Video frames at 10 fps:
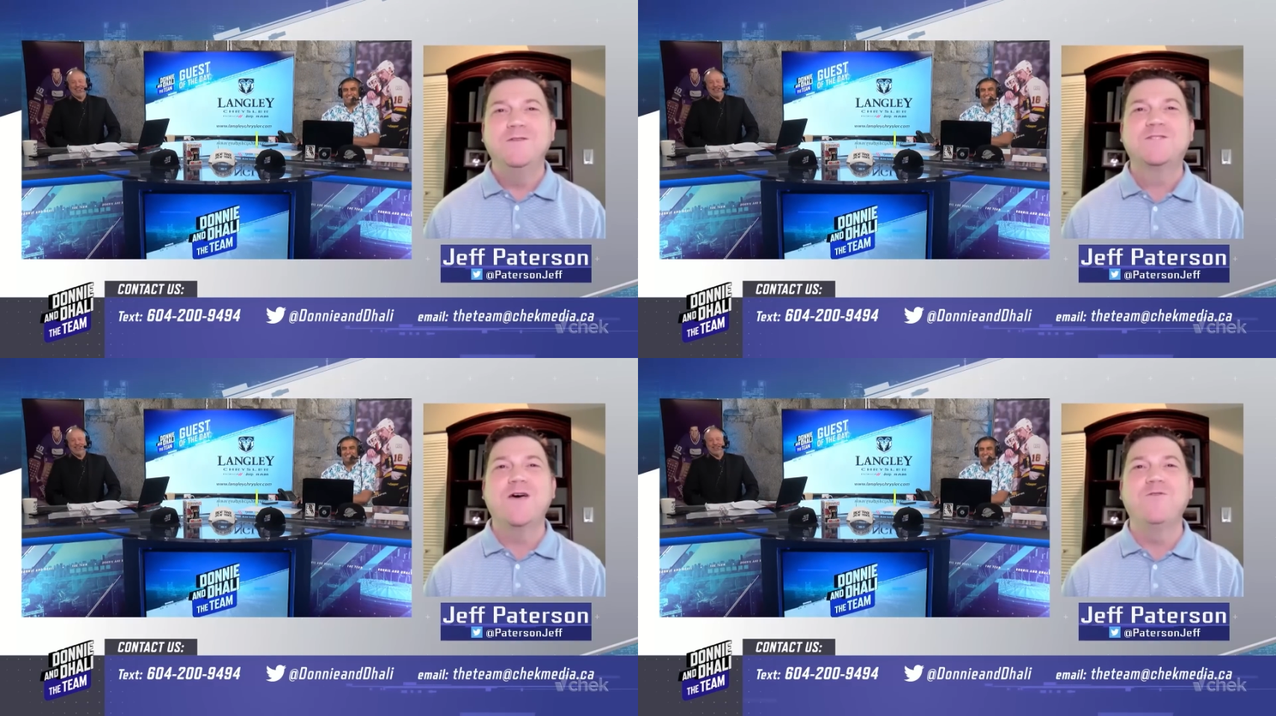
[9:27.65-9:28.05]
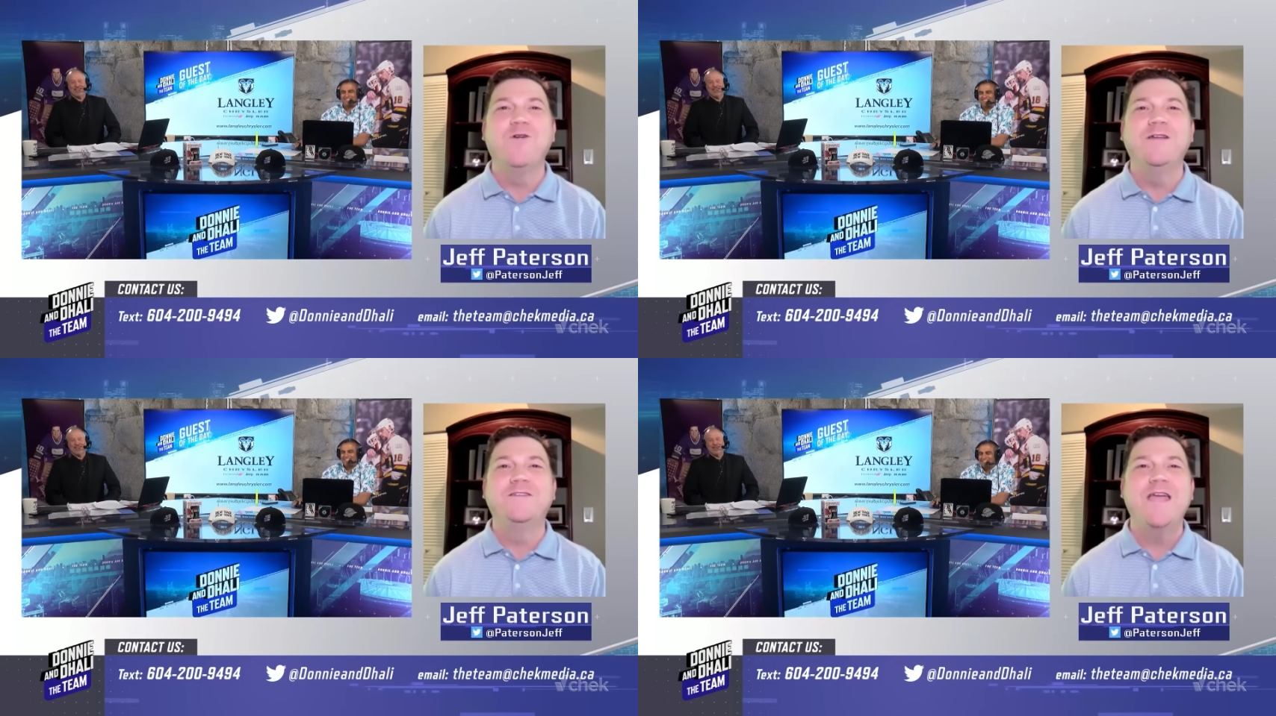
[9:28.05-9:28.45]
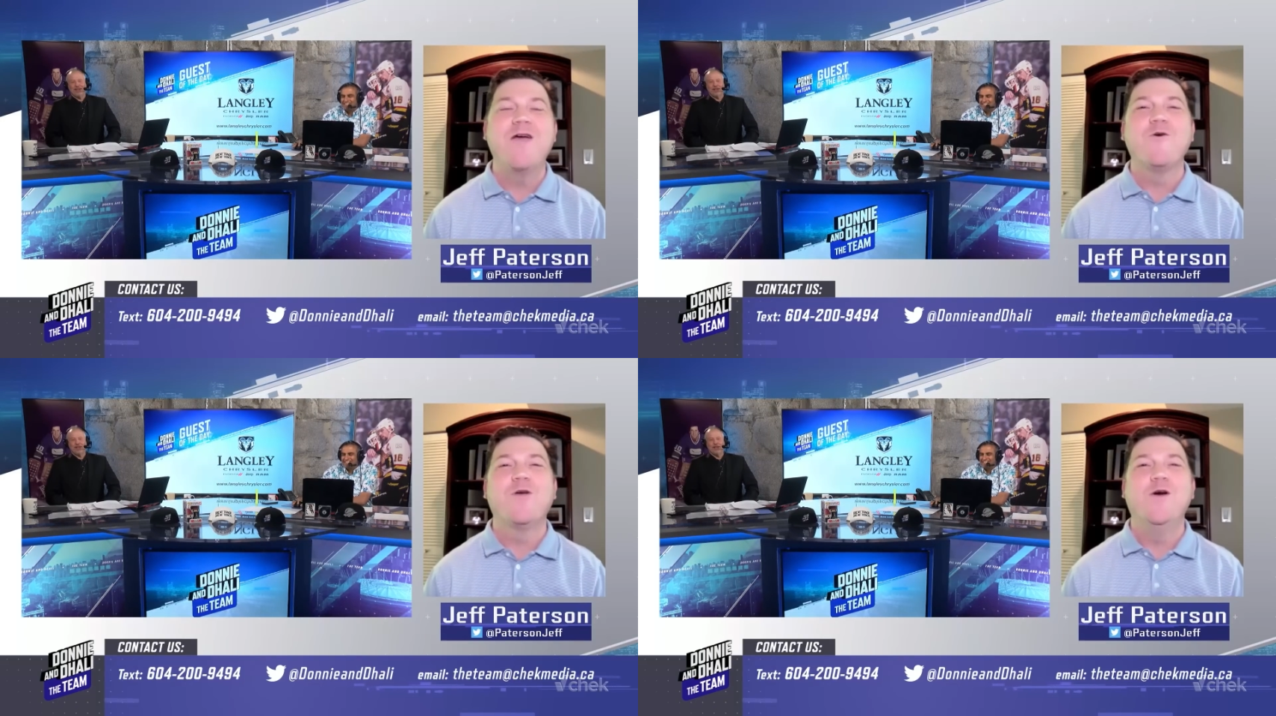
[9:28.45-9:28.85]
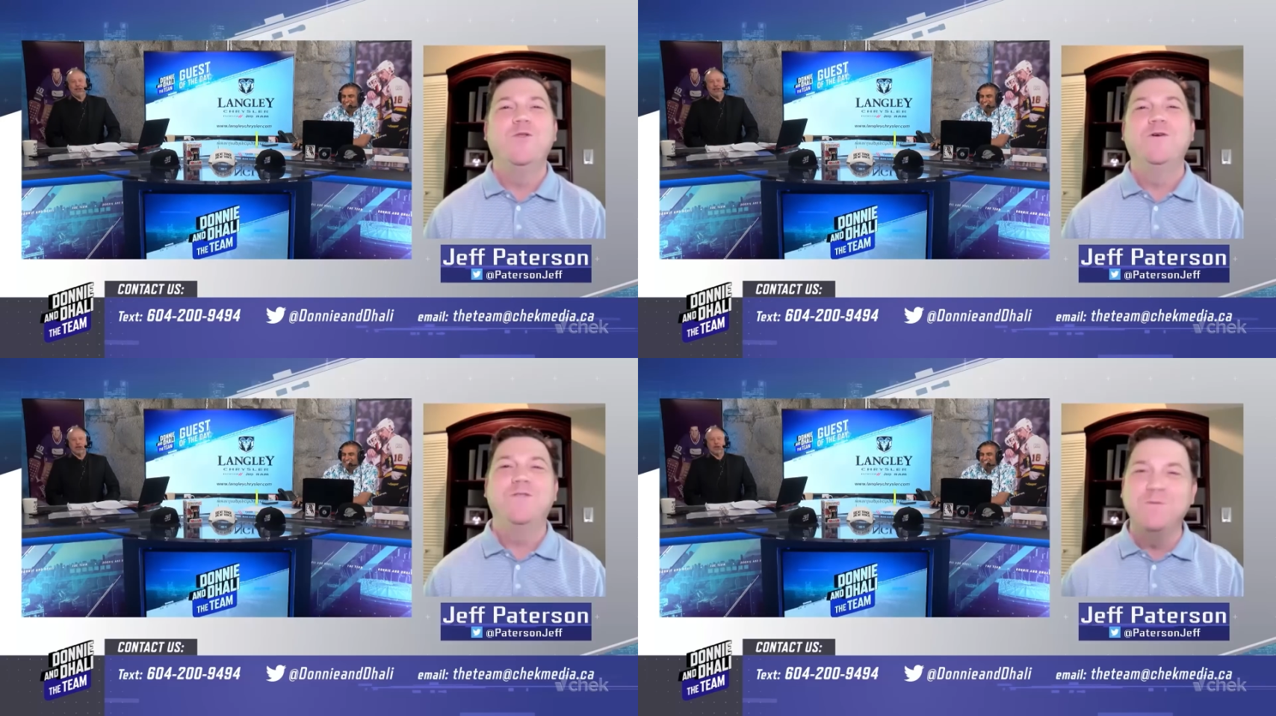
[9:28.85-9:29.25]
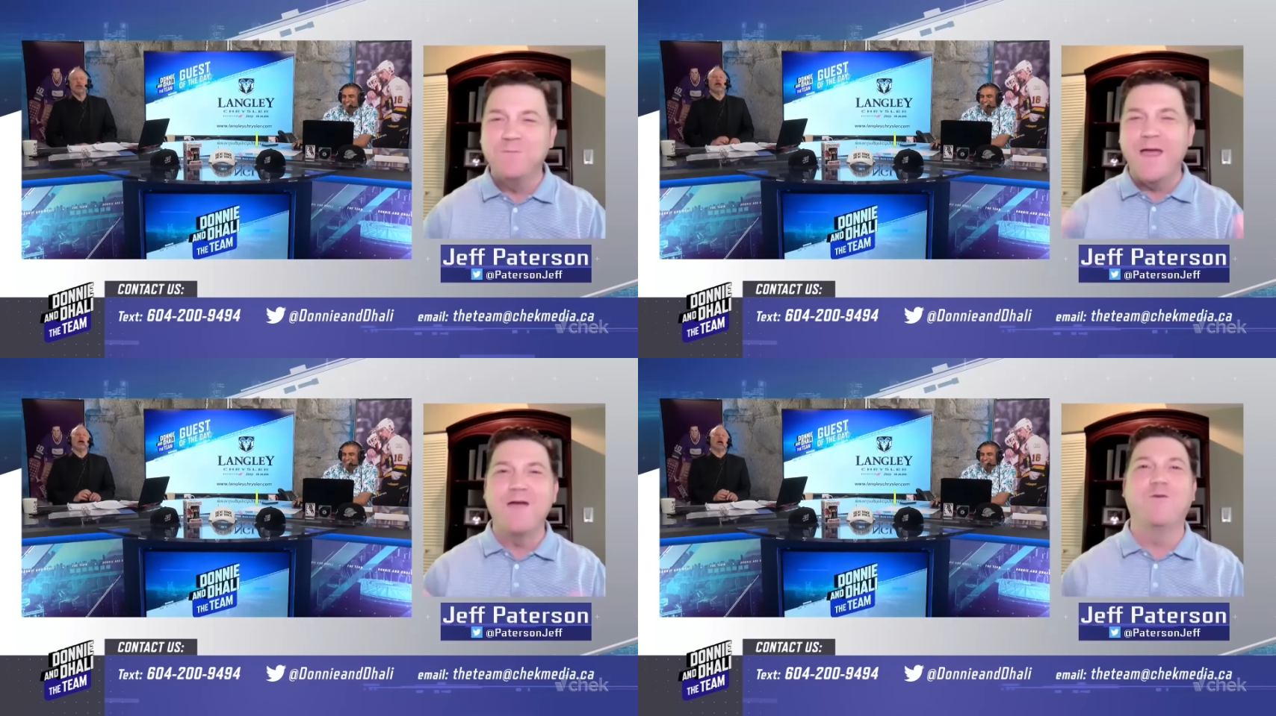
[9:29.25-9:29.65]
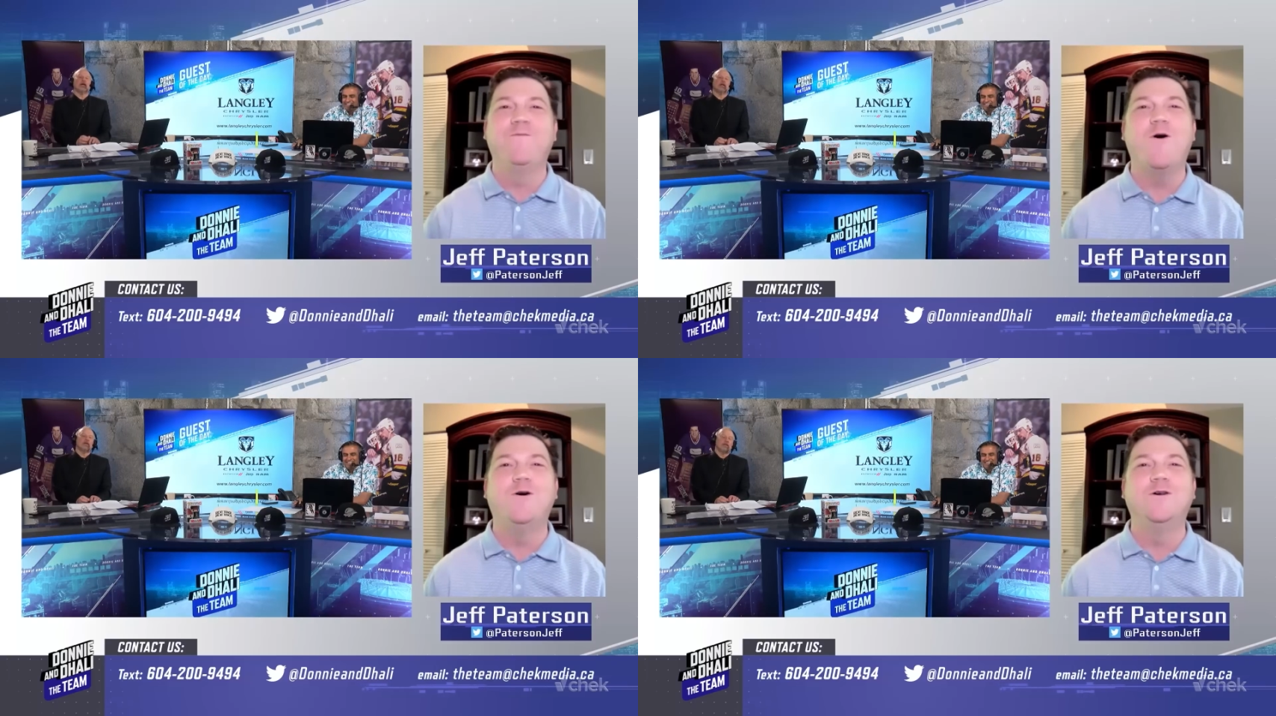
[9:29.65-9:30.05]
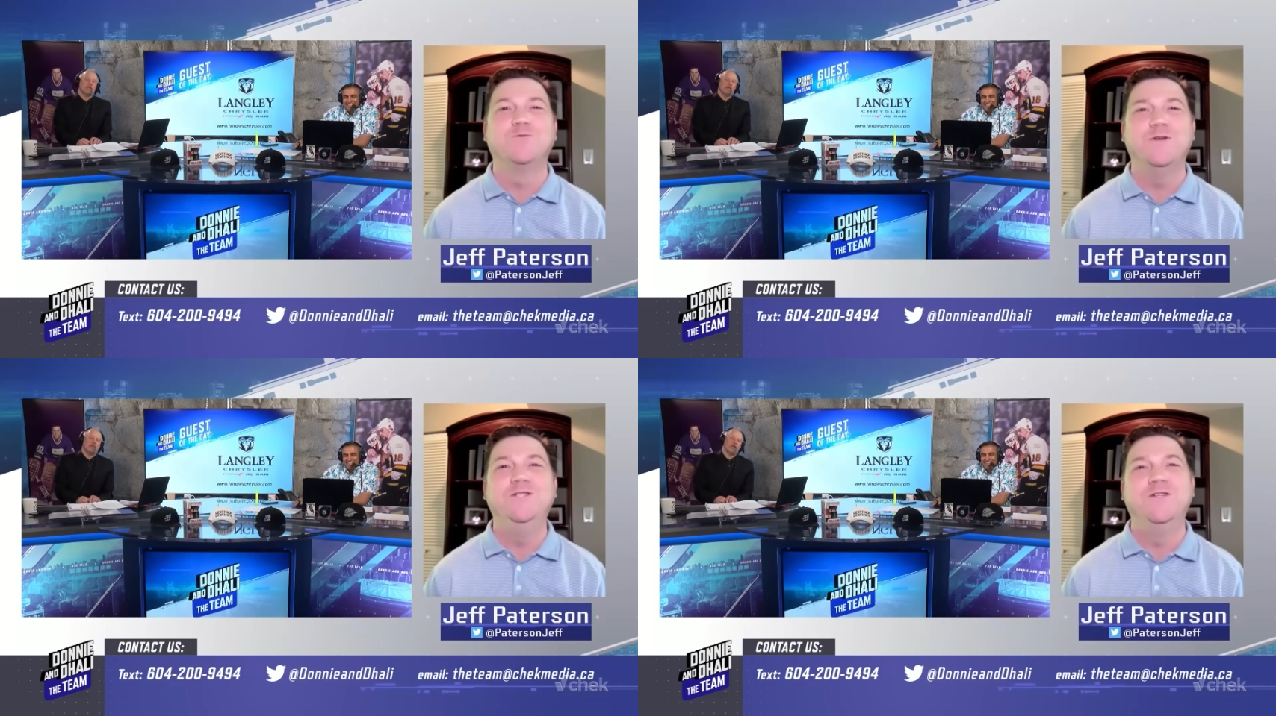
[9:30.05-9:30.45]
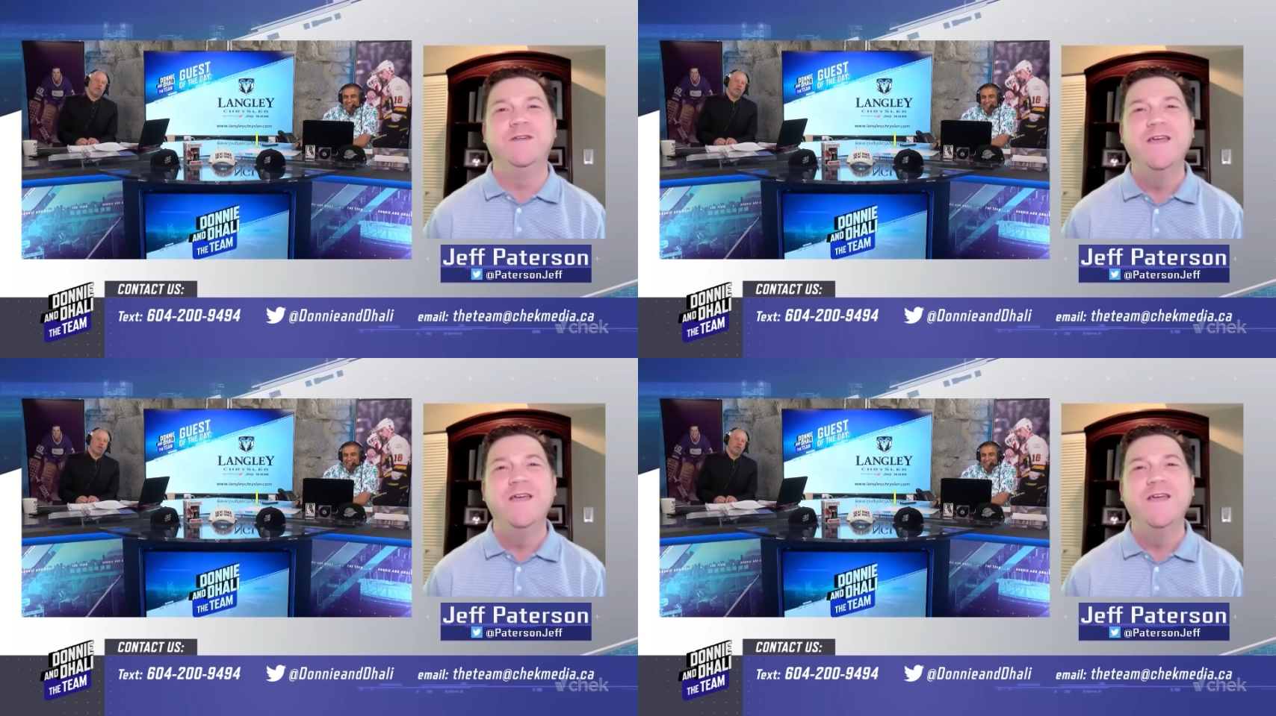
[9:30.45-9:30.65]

Southern Ontario, the Niagara Falls region.